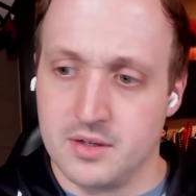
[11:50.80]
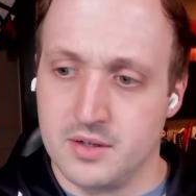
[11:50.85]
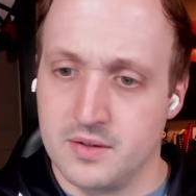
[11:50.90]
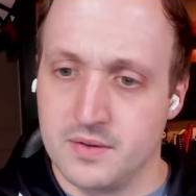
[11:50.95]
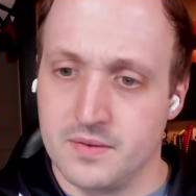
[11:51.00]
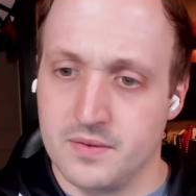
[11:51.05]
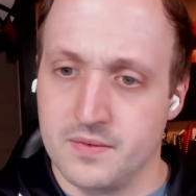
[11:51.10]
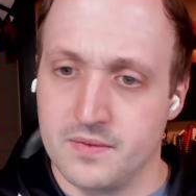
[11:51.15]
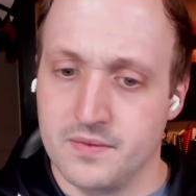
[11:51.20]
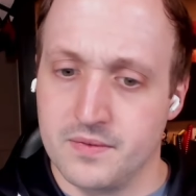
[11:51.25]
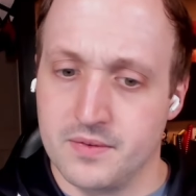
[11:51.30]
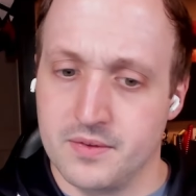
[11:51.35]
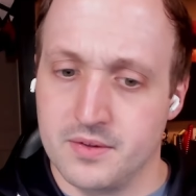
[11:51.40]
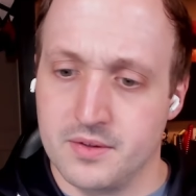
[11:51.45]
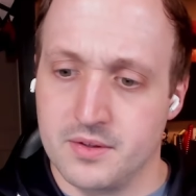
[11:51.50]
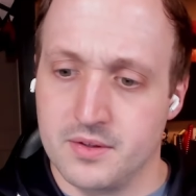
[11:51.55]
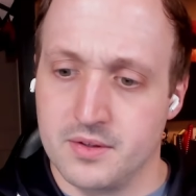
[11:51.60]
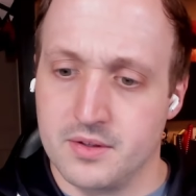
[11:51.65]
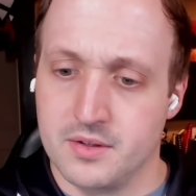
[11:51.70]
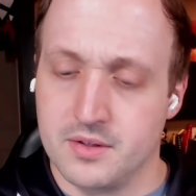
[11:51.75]

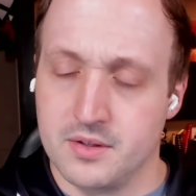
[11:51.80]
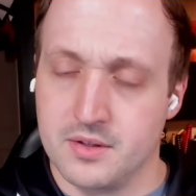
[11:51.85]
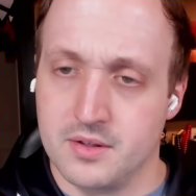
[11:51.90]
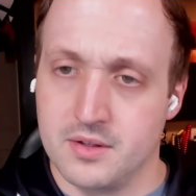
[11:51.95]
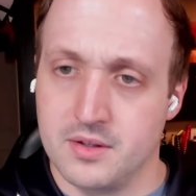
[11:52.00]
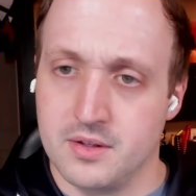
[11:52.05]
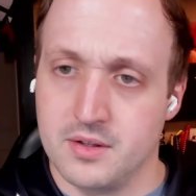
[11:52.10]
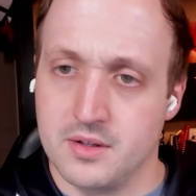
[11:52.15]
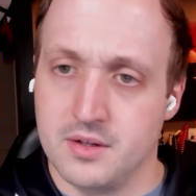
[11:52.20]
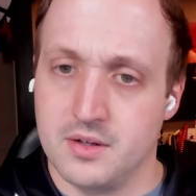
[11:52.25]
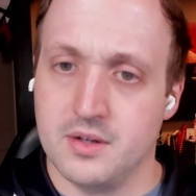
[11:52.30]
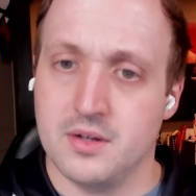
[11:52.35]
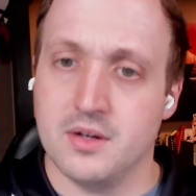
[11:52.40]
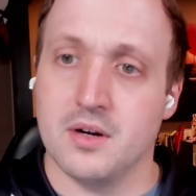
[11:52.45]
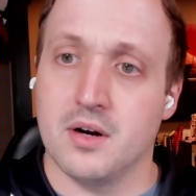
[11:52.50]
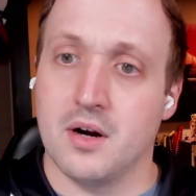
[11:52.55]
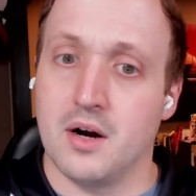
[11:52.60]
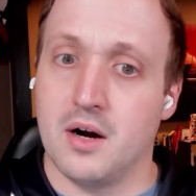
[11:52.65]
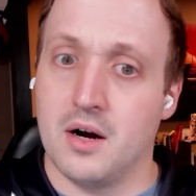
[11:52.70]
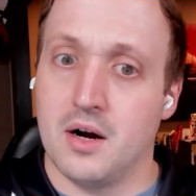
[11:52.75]

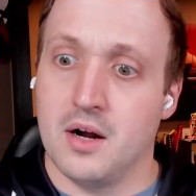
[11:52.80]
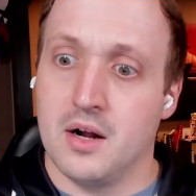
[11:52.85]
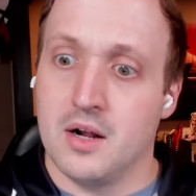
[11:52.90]
(silence)